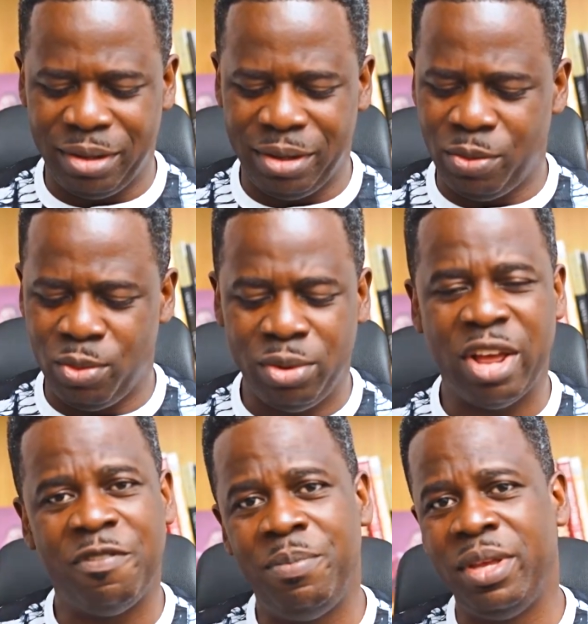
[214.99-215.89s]
wouldn't
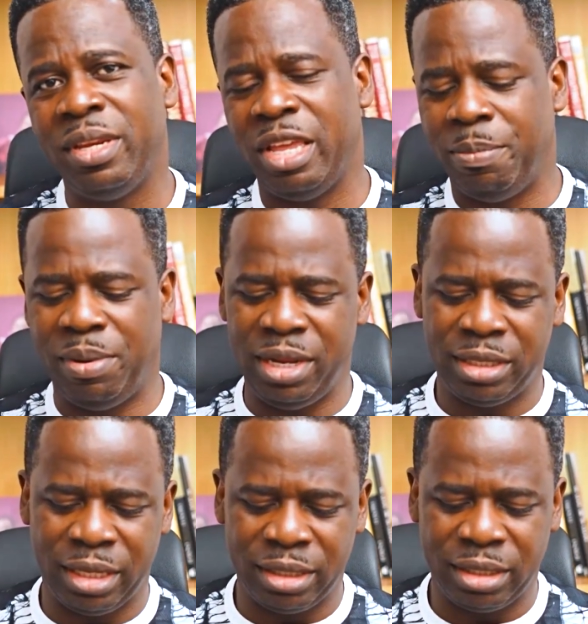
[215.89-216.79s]
have been a
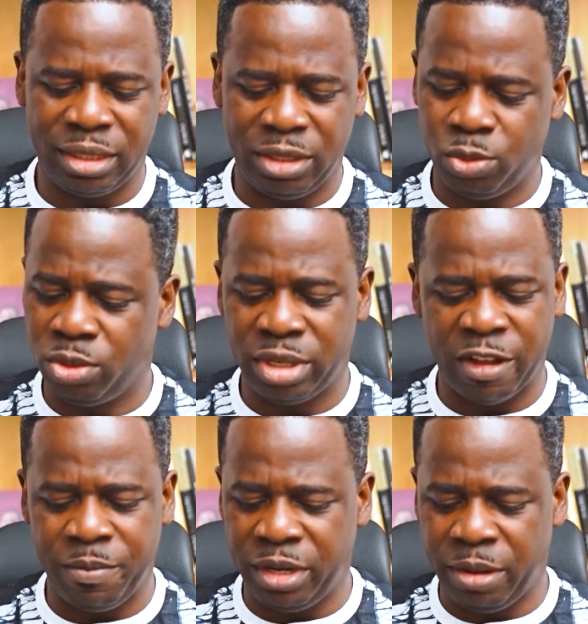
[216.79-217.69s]
pleasant
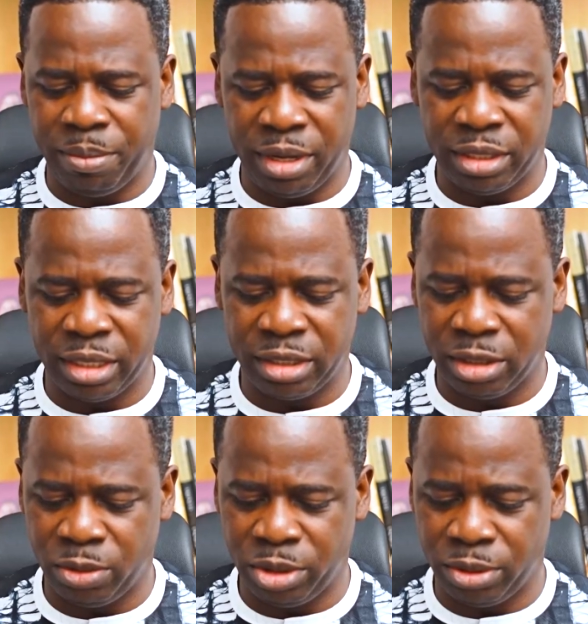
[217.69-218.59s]

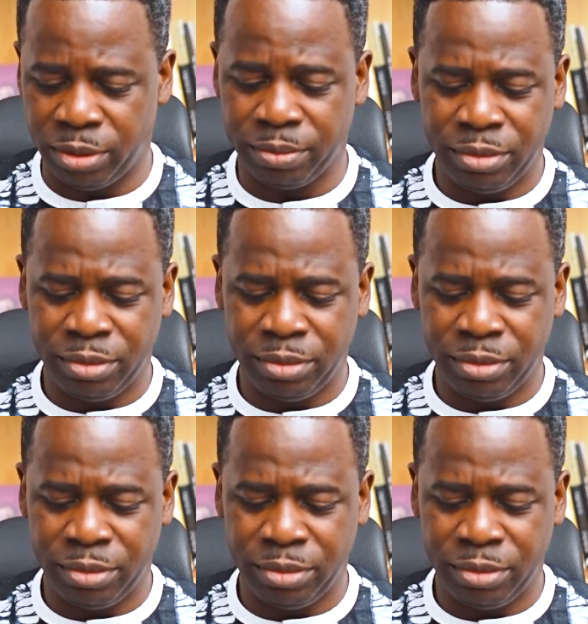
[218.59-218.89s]
situation.